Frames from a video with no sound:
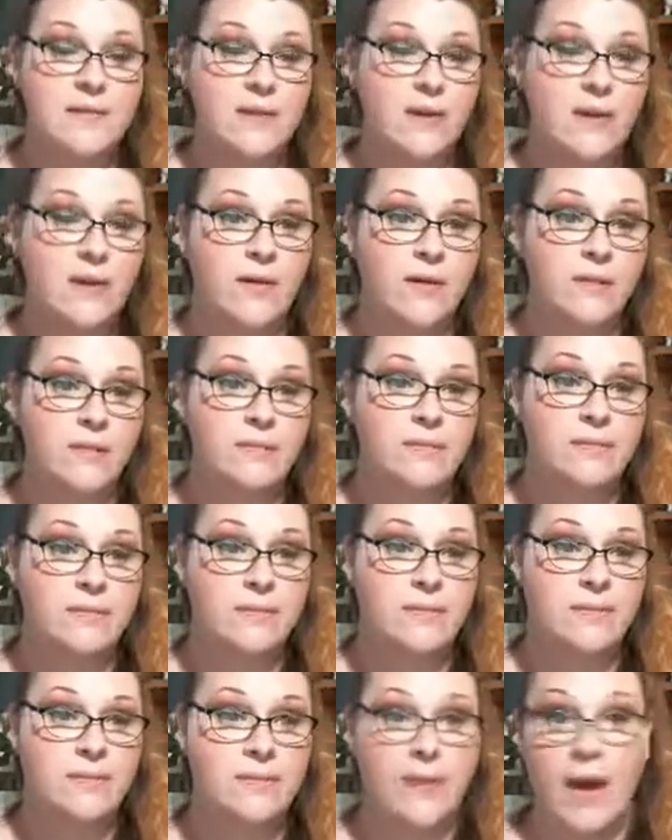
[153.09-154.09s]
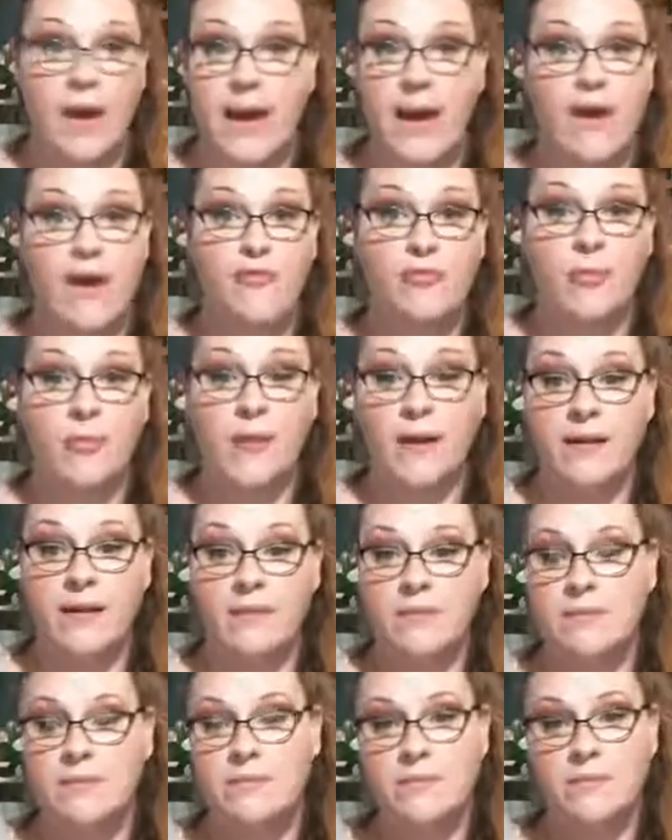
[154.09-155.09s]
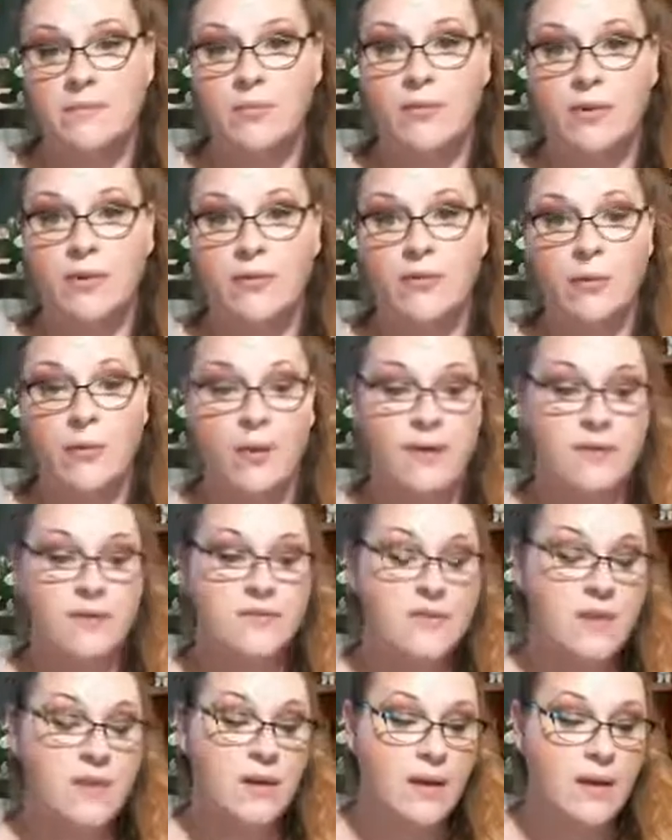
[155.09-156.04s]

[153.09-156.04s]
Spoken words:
a half-blood, pretty removed.